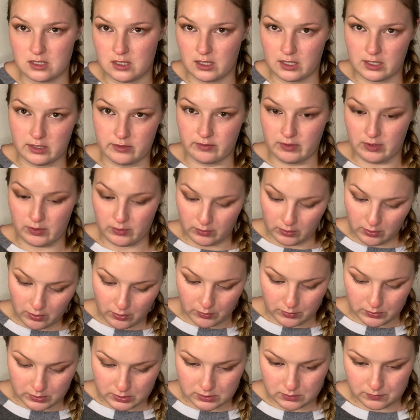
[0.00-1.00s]
kind of how it
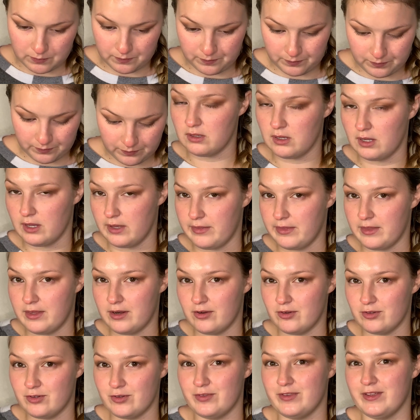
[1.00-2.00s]
goes. And then
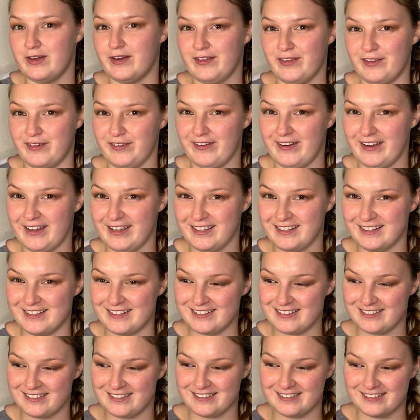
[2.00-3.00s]
I'll do the other eye
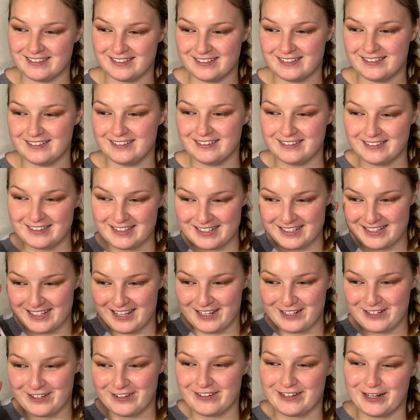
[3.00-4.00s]
because this eye
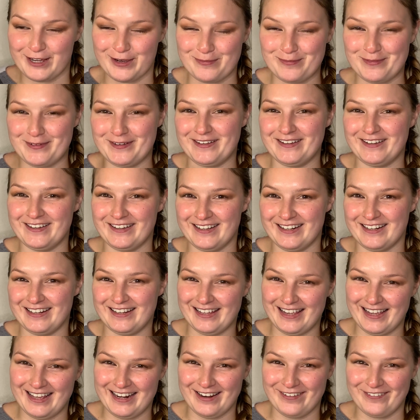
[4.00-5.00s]
turned out pretty good
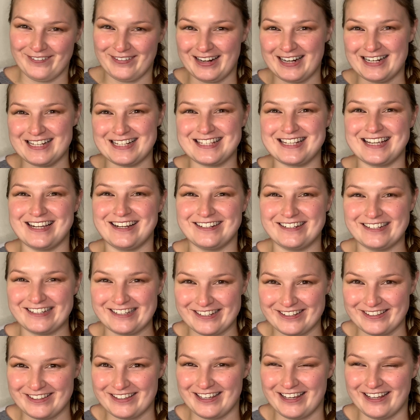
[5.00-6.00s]
and I'm kind of scared to
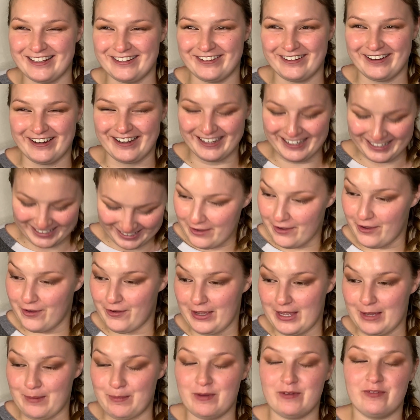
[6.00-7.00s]
do the other eye.
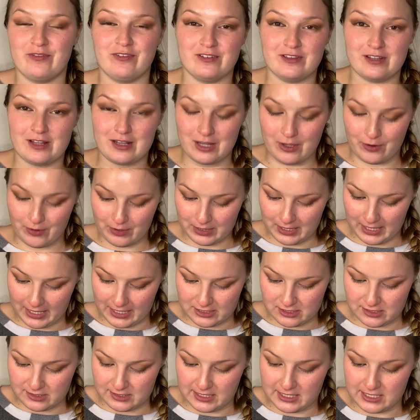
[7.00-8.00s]
Okay, but for the lower
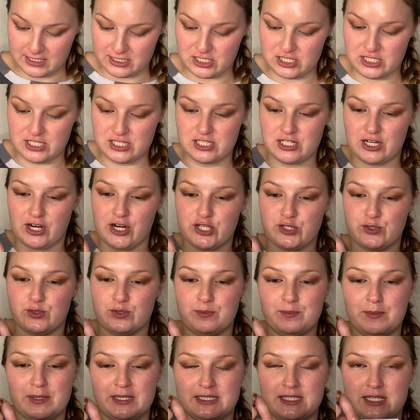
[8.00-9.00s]
lash line, she starts with
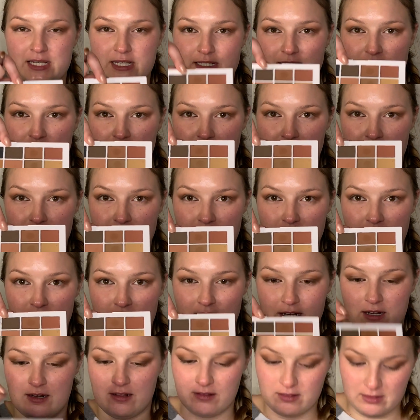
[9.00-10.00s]
mixing 10
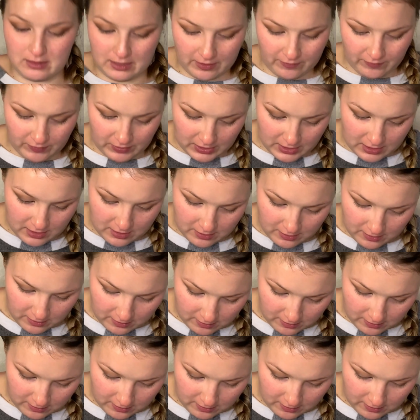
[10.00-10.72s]
and 11.